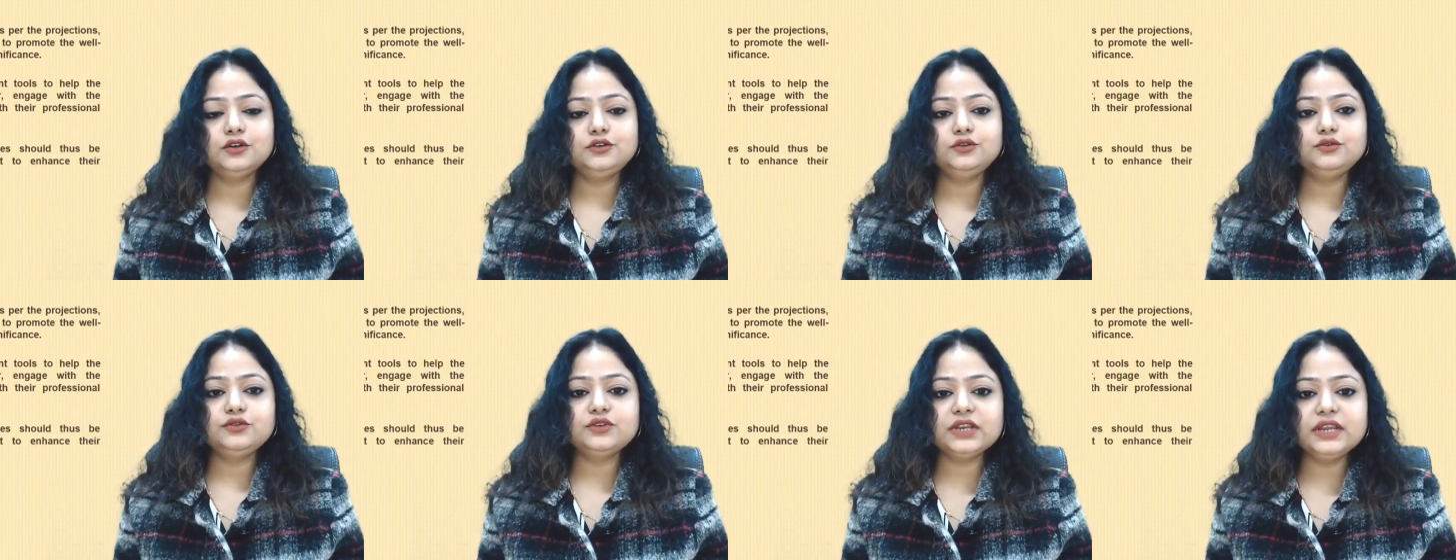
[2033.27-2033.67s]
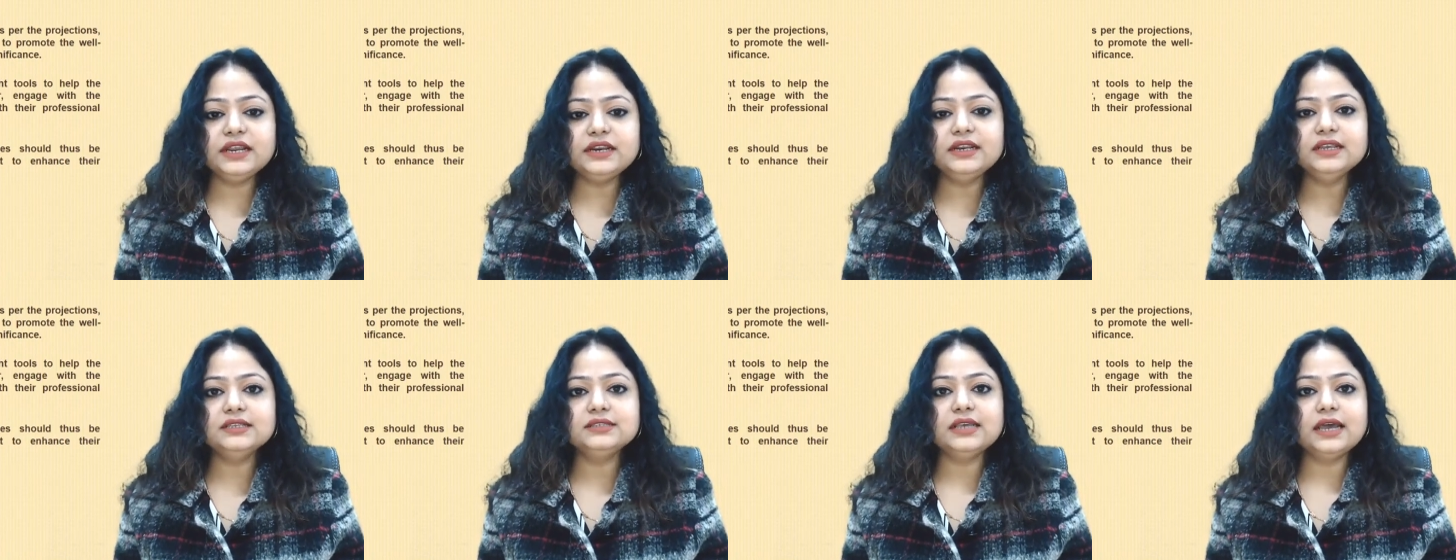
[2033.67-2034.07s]
to
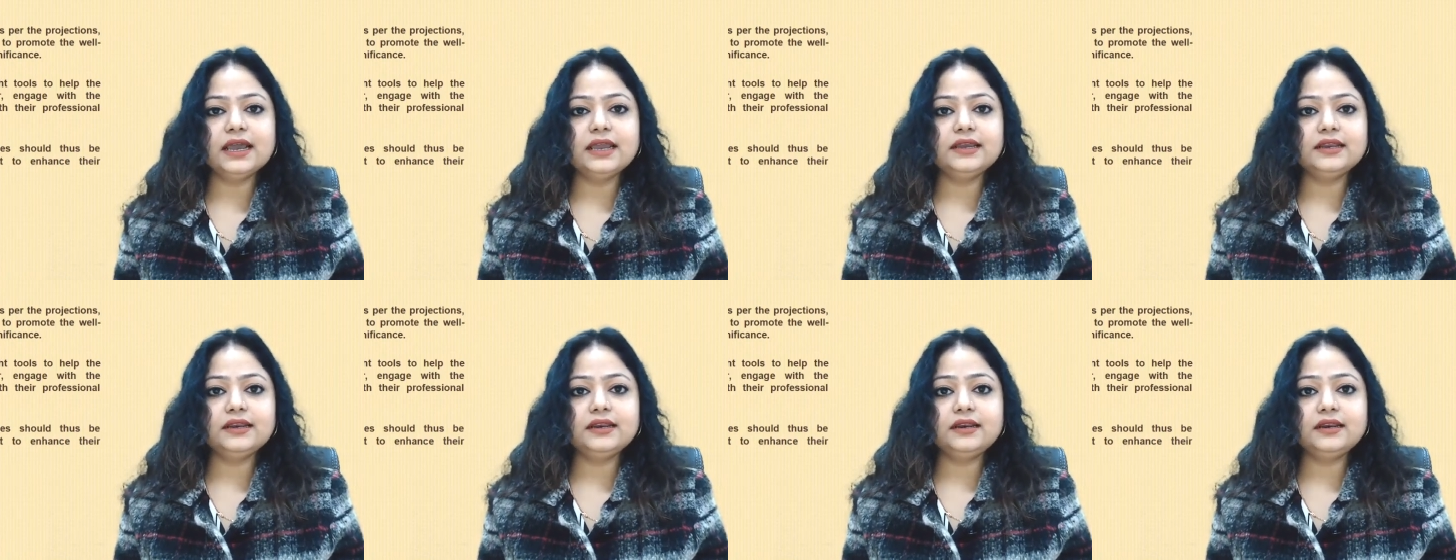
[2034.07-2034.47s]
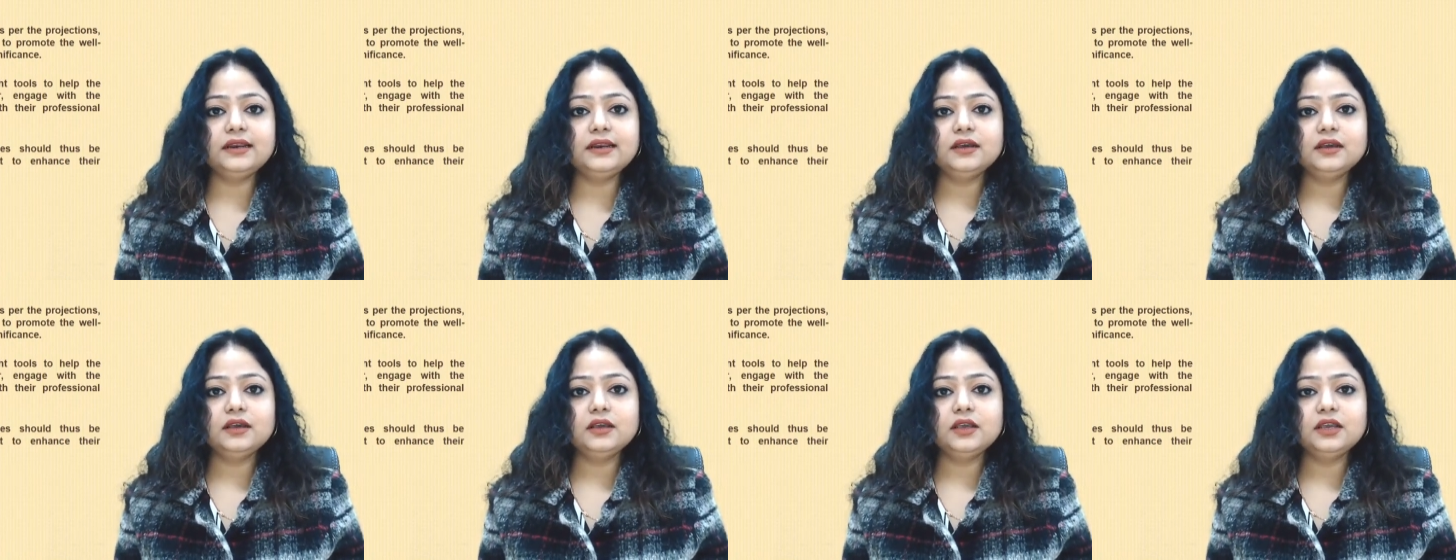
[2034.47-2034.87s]

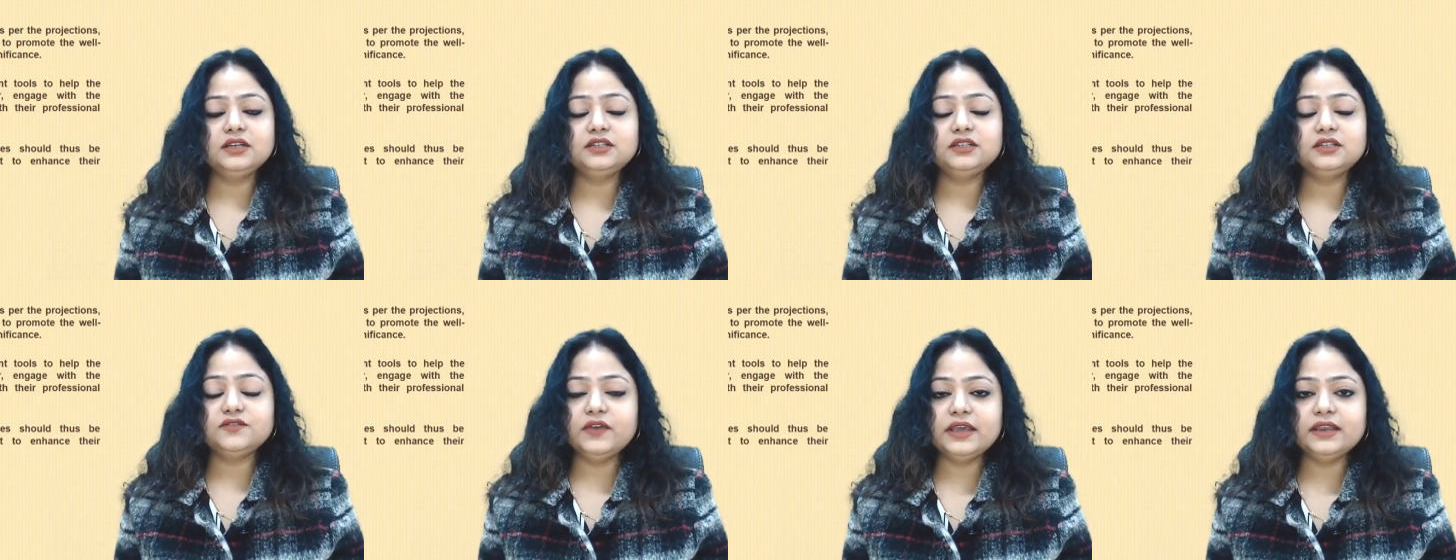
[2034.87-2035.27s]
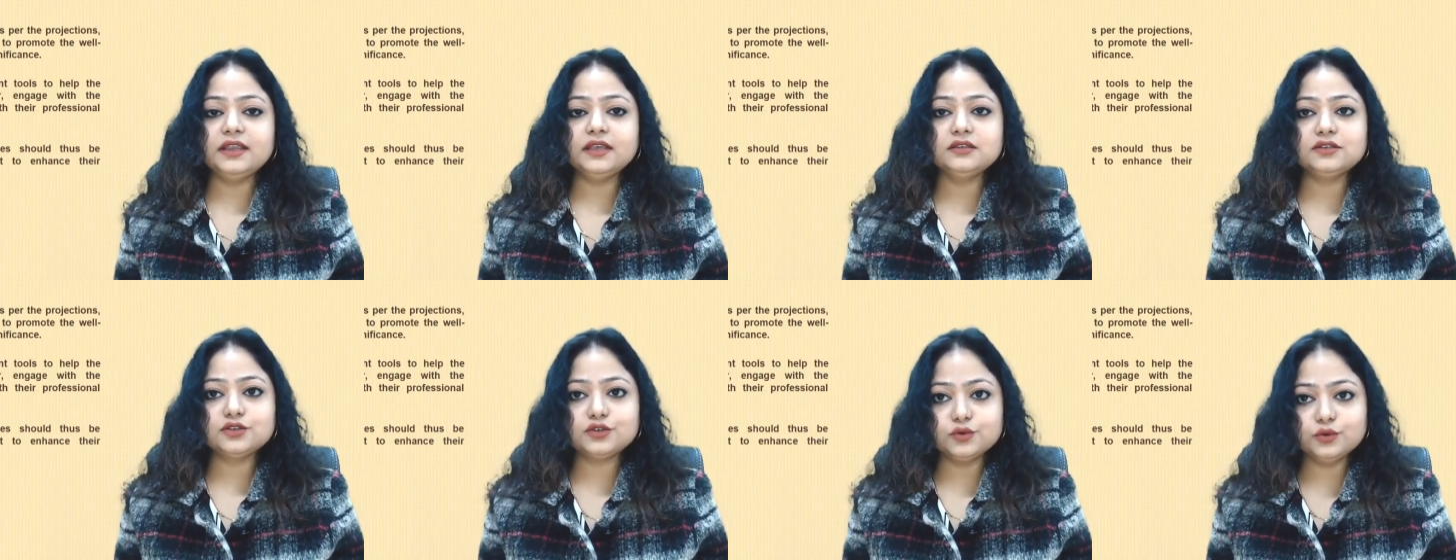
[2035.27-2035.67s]
redesign its
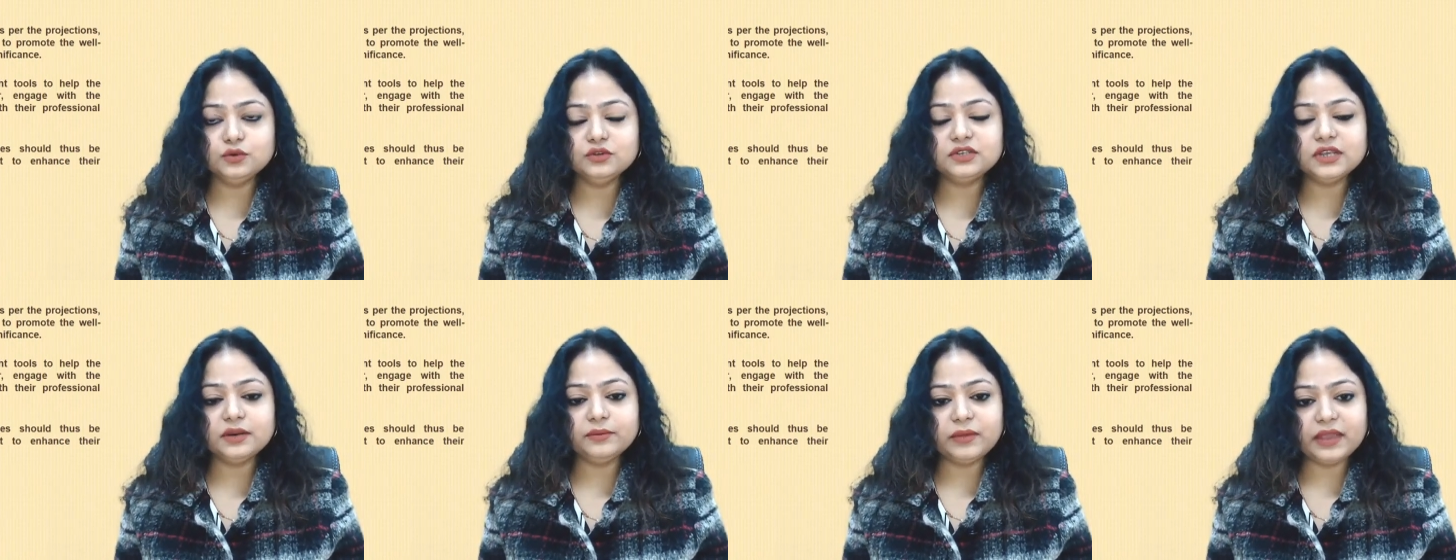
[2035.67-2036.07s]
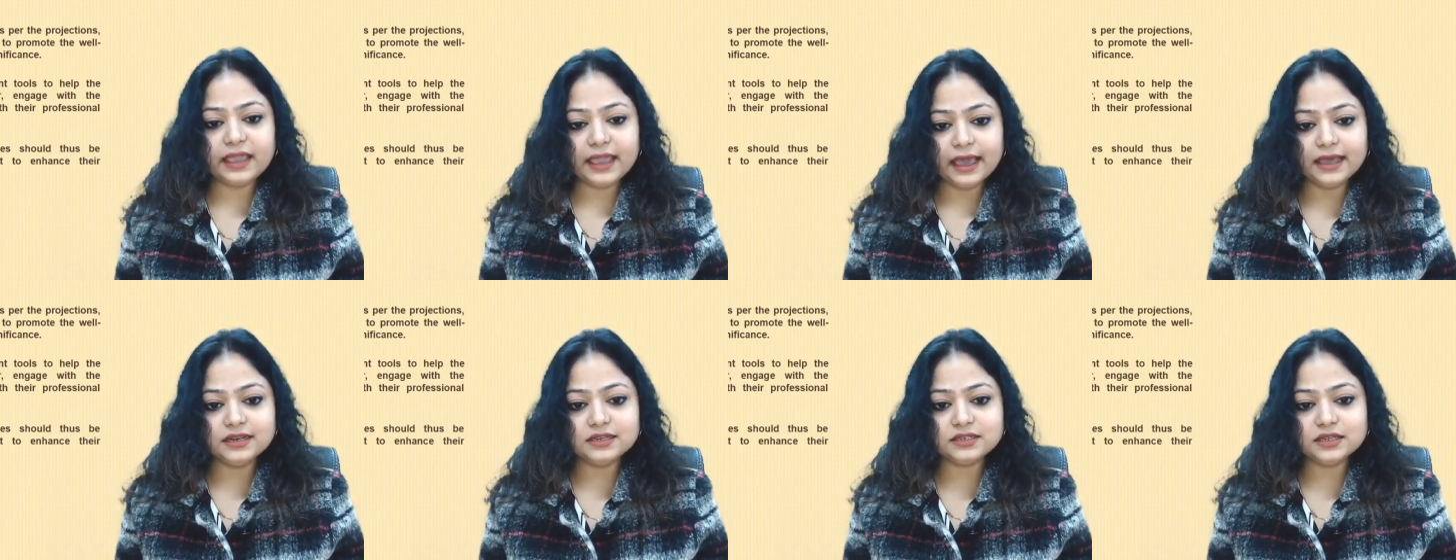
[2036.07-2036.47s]
various tools and
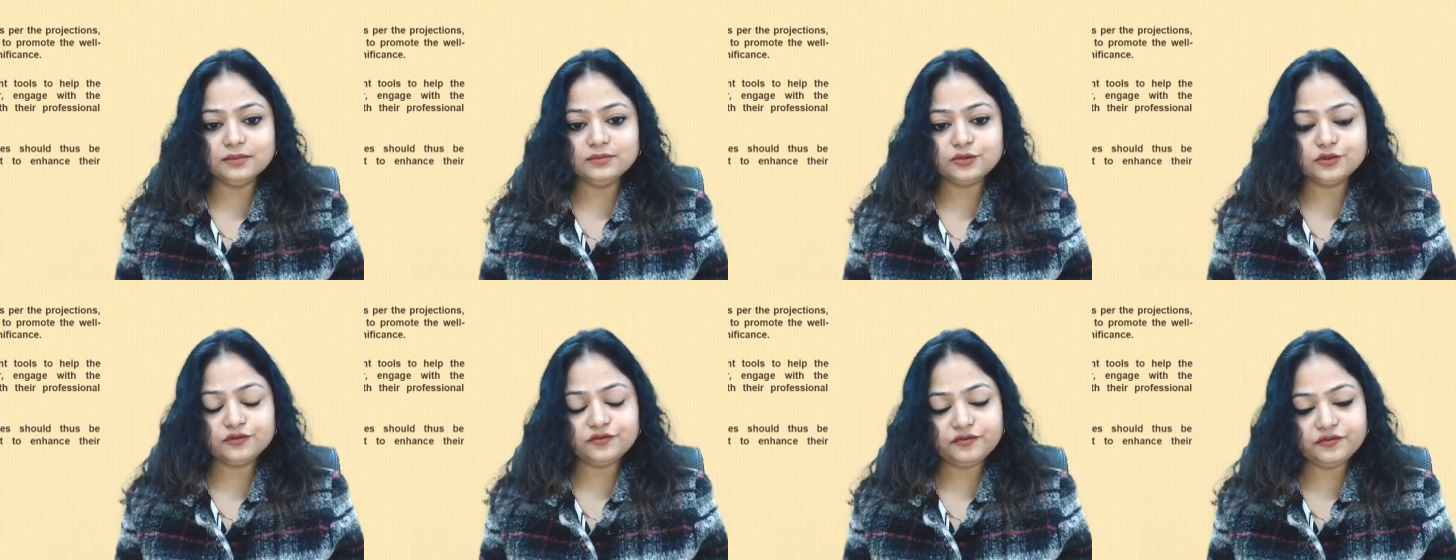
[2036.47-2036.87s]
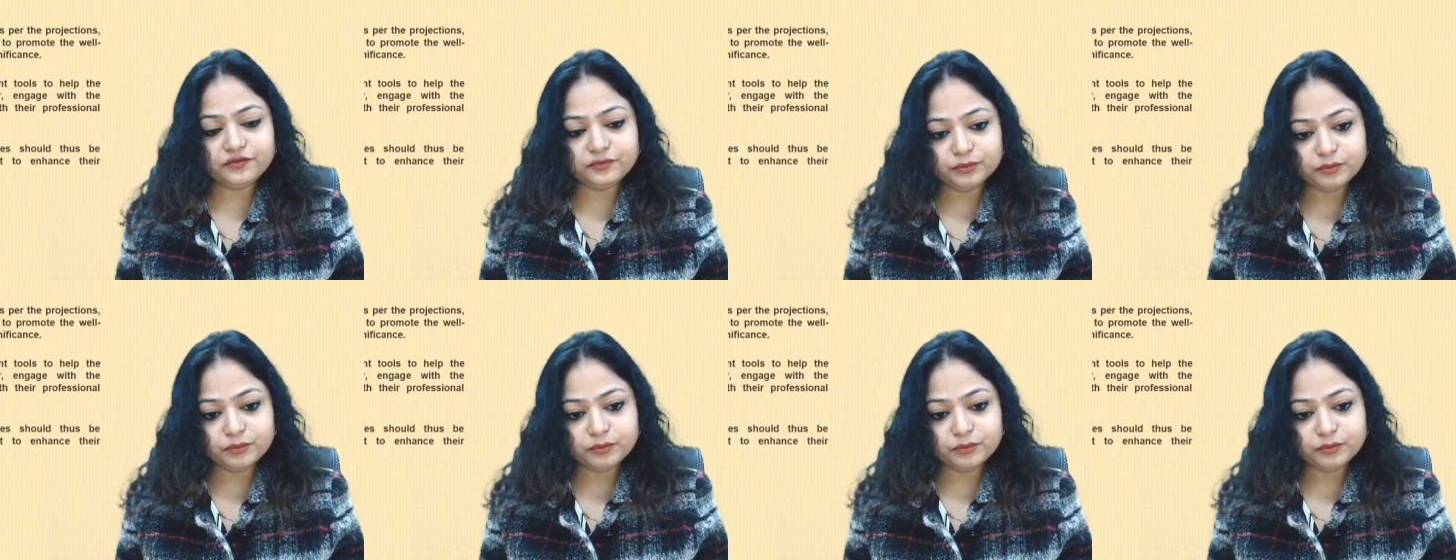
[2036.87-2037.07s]
mechanism to